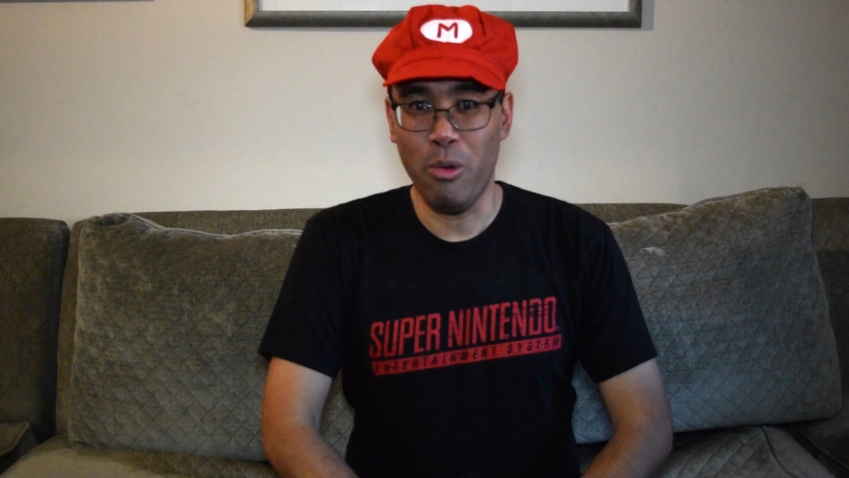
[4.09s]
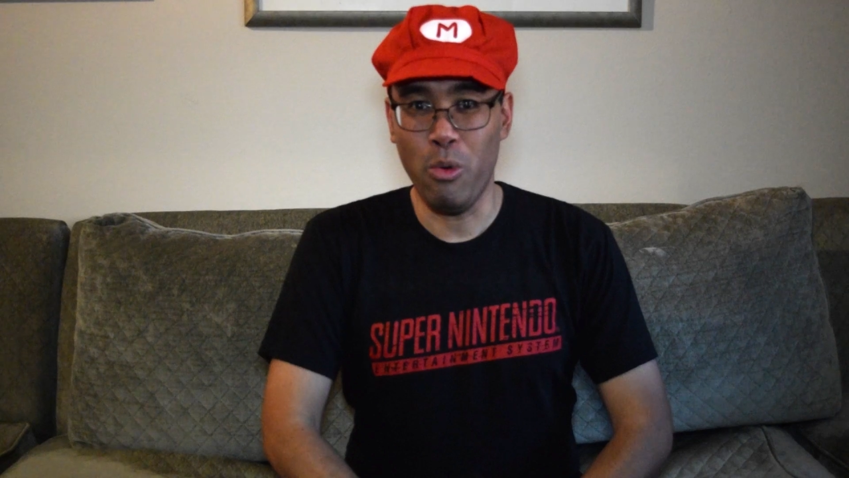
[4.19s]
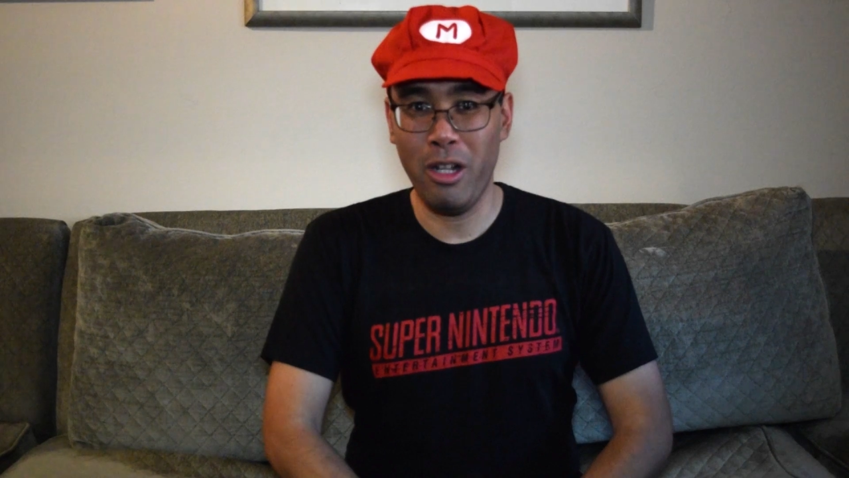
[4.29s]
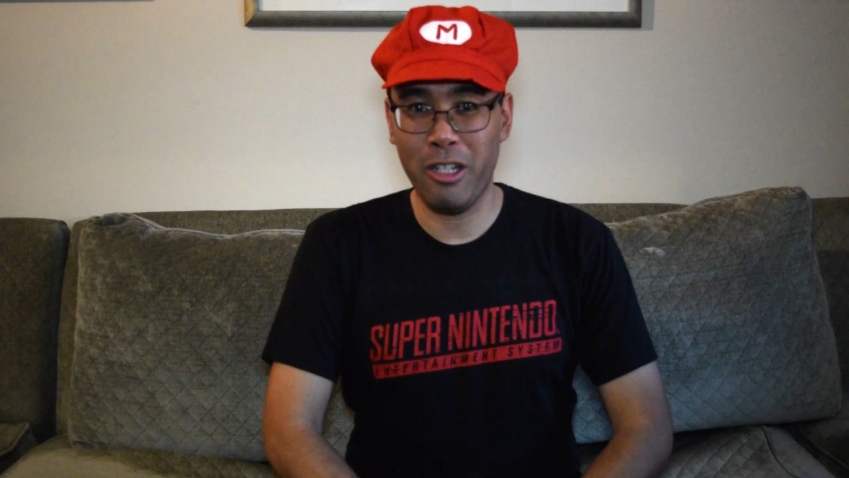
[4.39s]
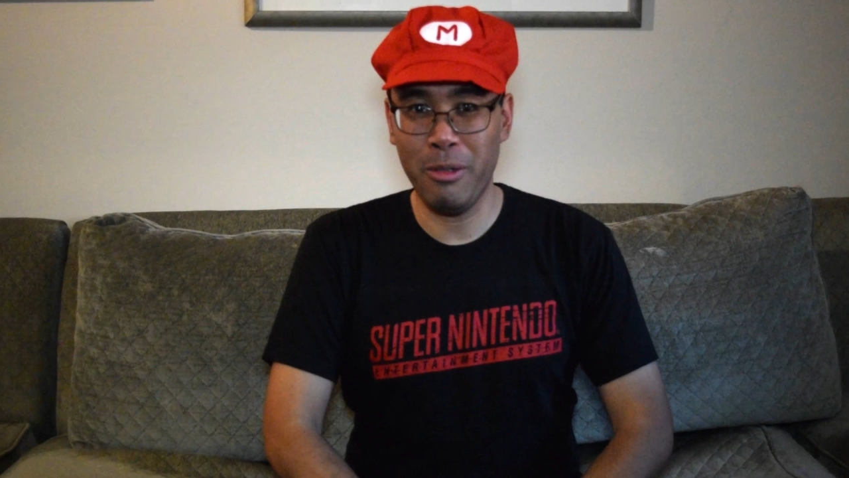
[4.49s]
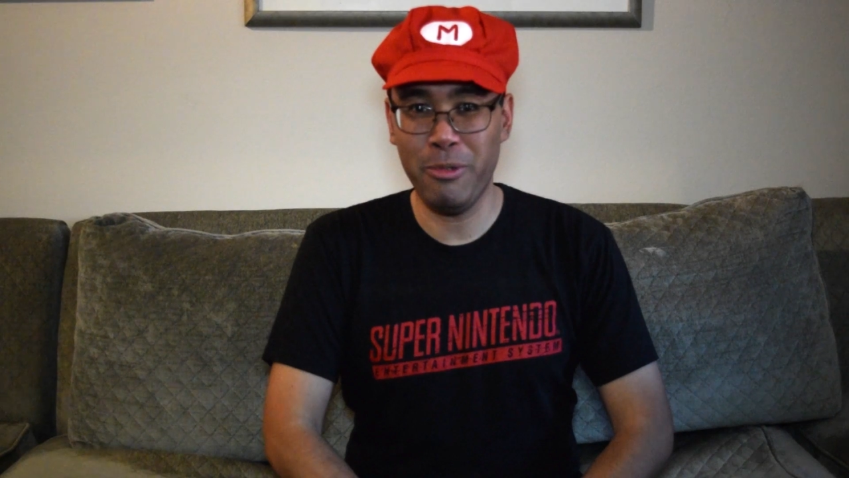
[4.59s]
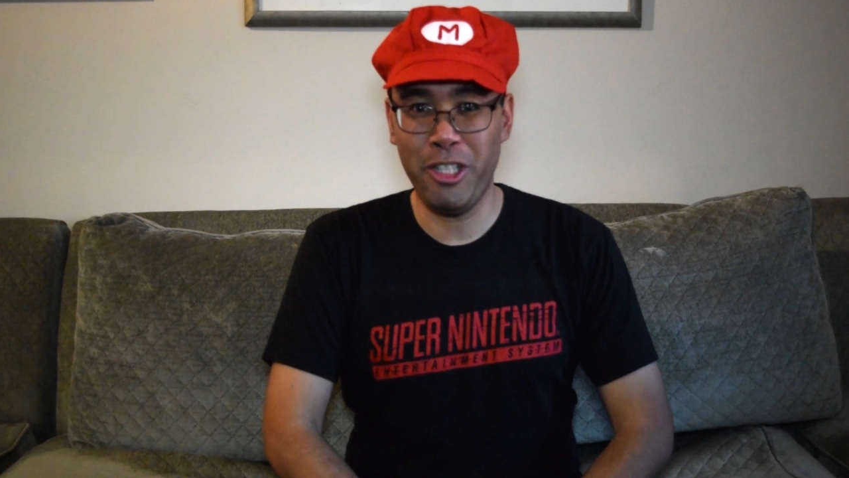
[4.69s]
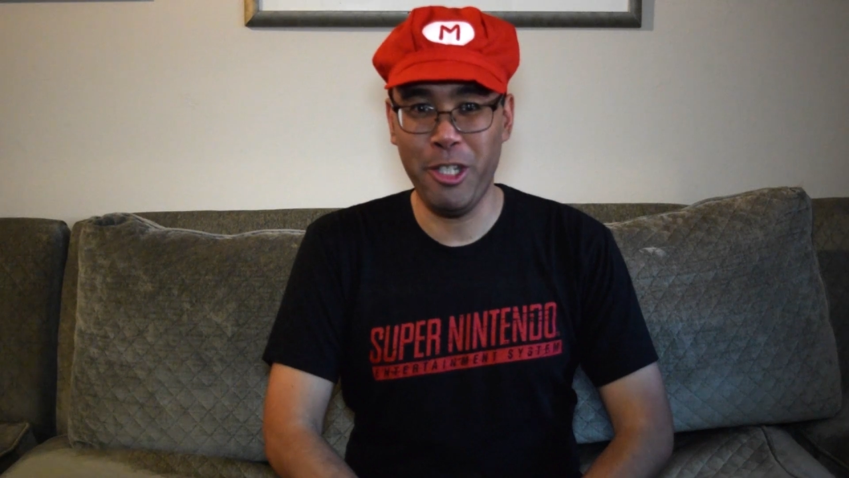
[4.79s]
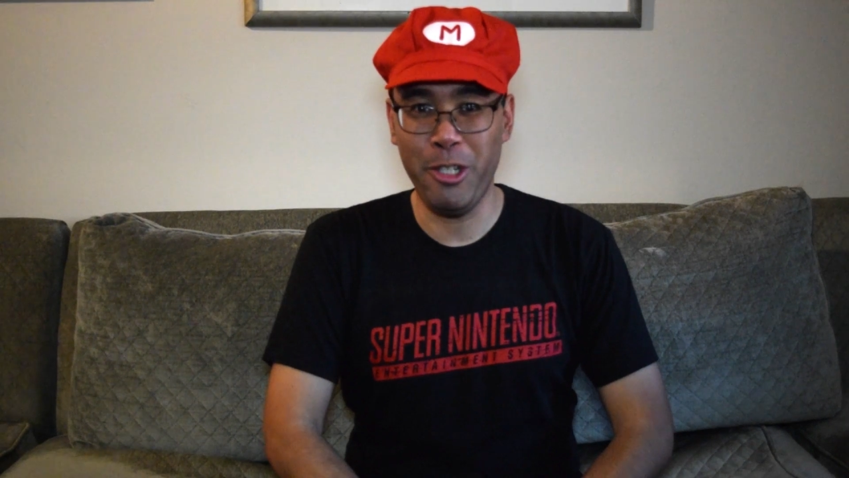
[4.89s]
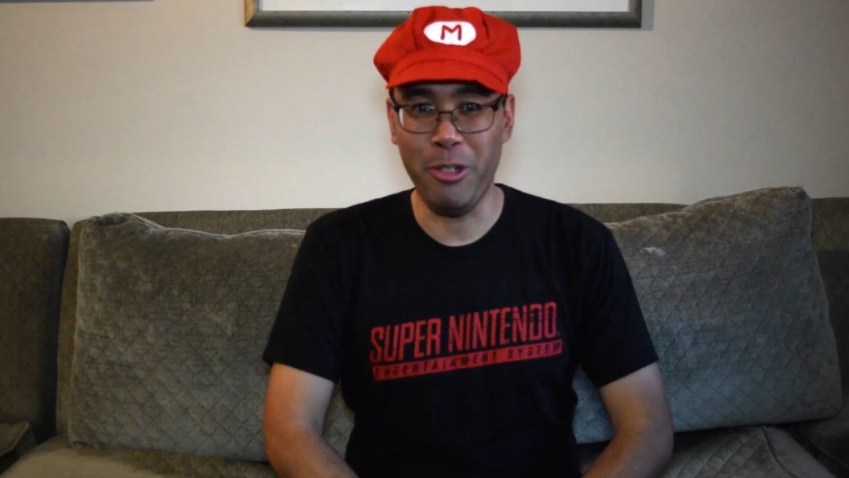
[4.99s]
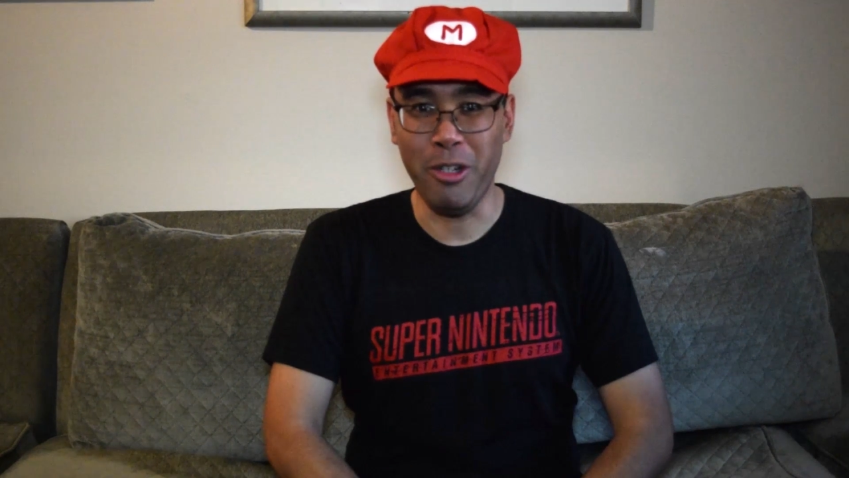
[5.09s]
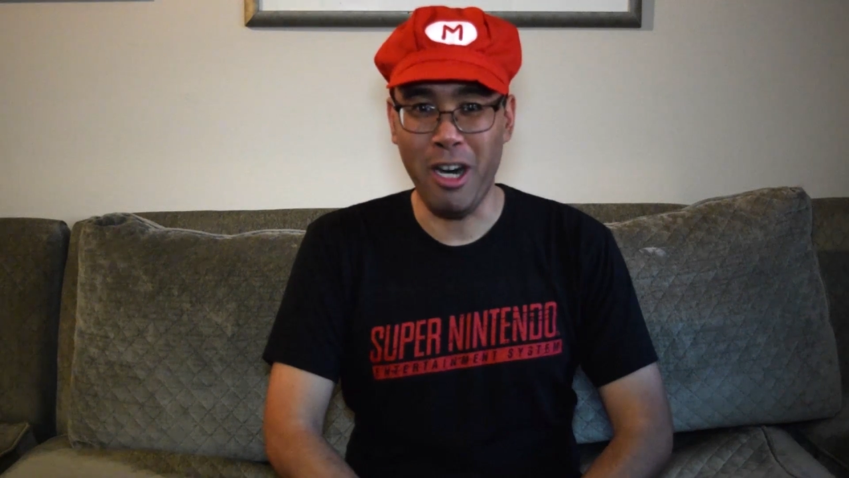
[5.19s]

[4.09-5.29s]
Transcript: Welcome to